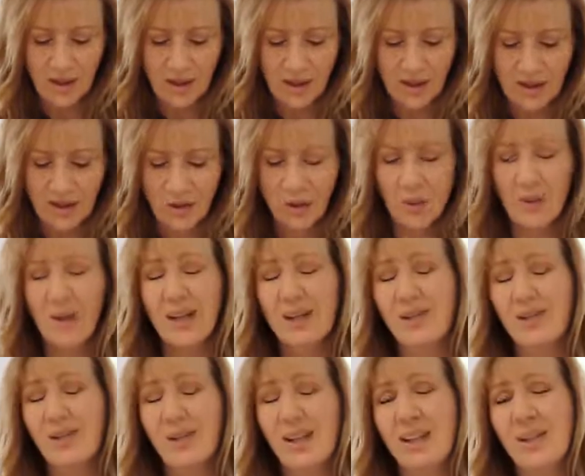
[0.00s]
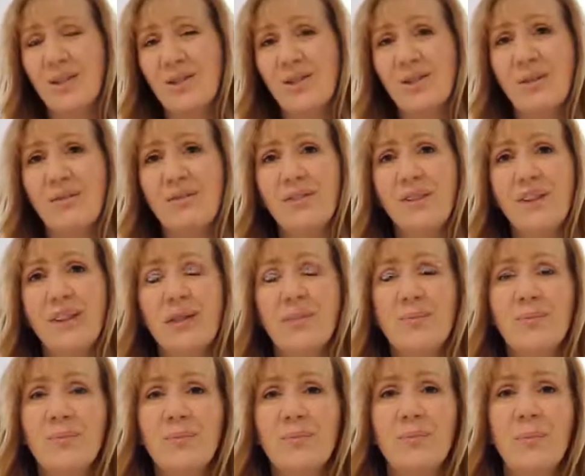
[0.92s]
So it's
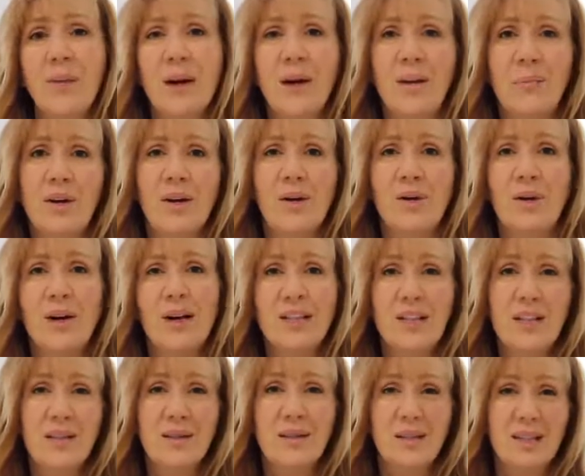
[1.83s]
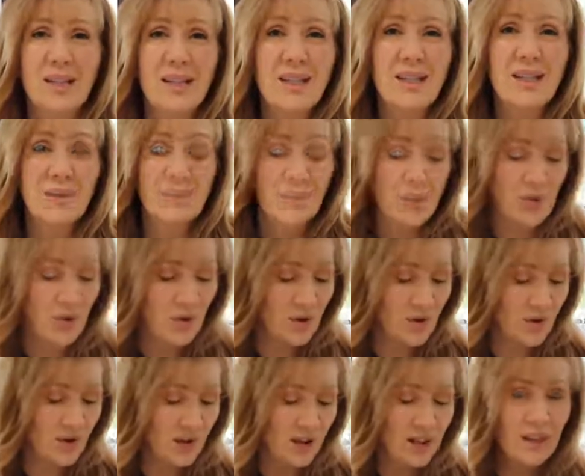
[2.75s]
roughly about a
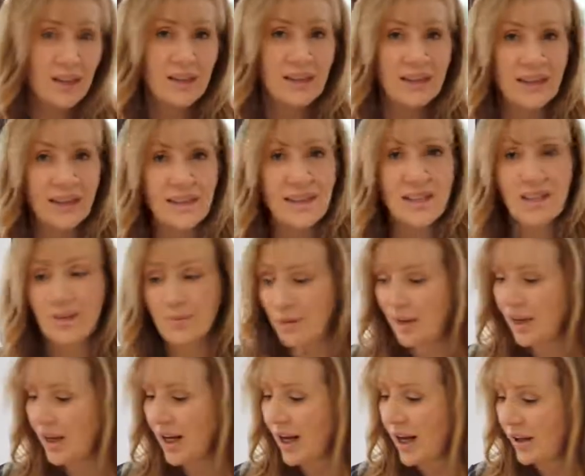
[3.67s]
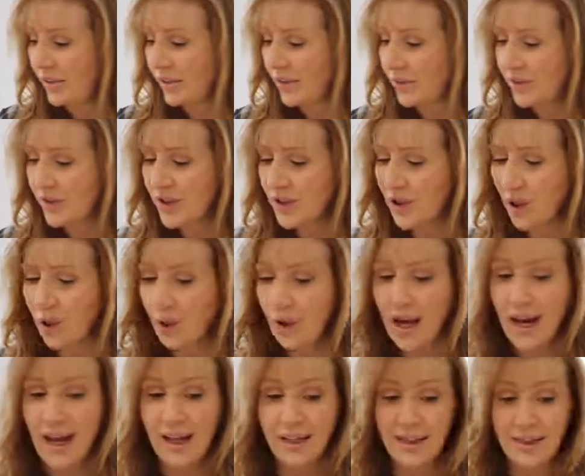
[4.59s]
teaspoon to a teaspoon and a half of
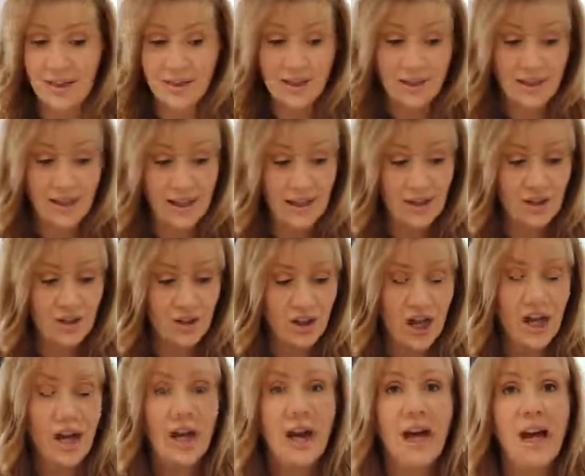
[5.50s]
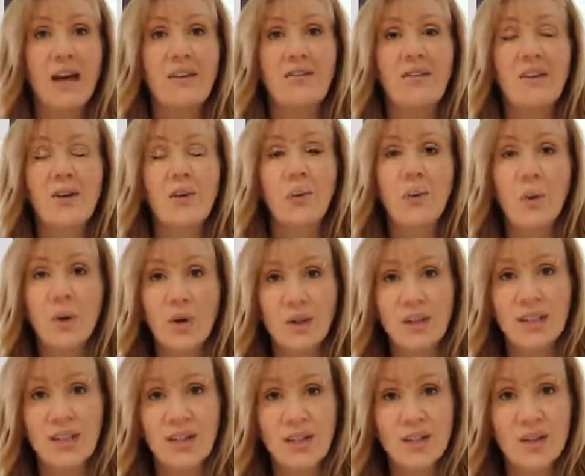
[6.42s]
salt at this stage. If you
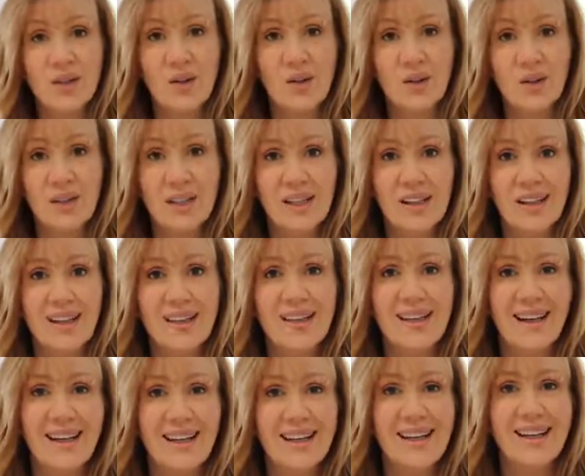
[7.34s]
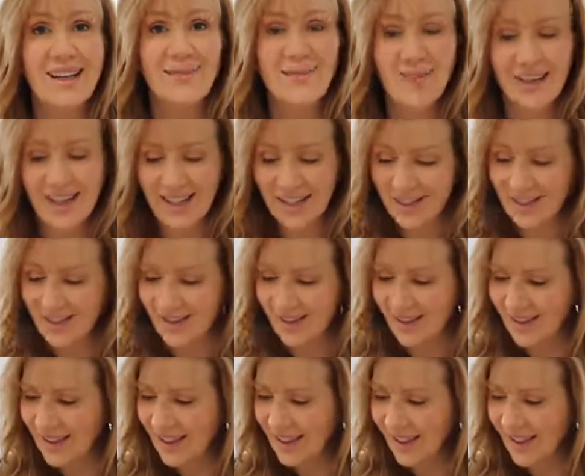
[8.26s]
want it saltier, then you can make it
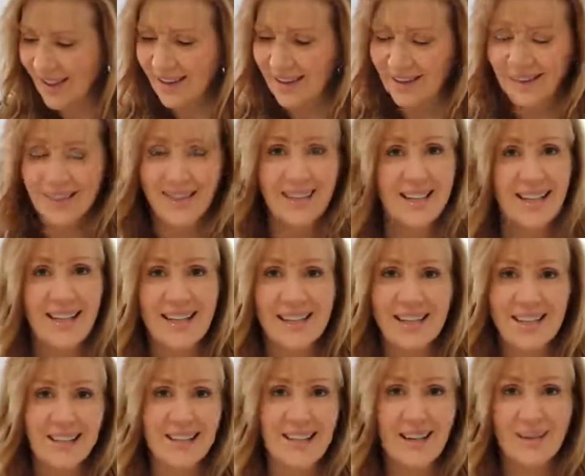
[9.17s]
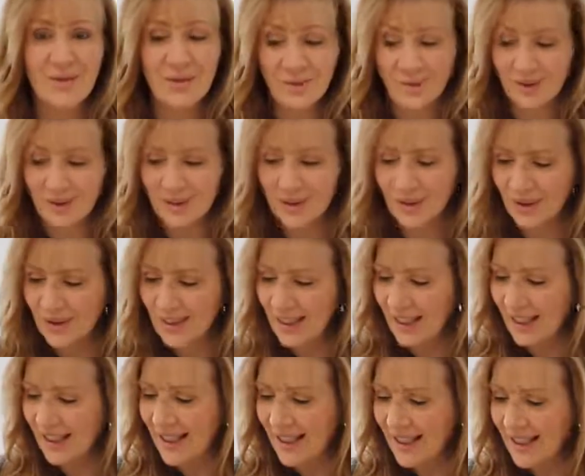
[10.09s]
saltier, because that's everyone's own
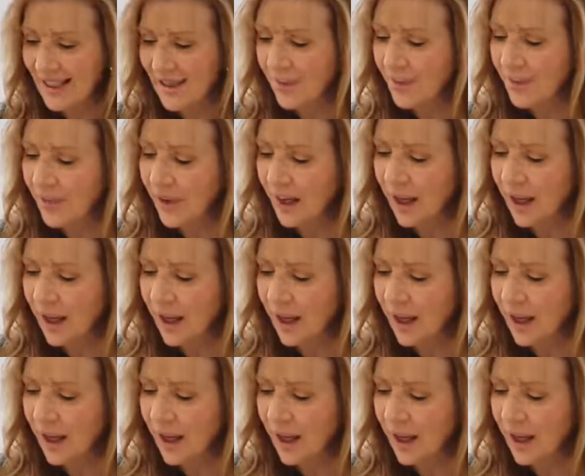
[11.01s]
taste.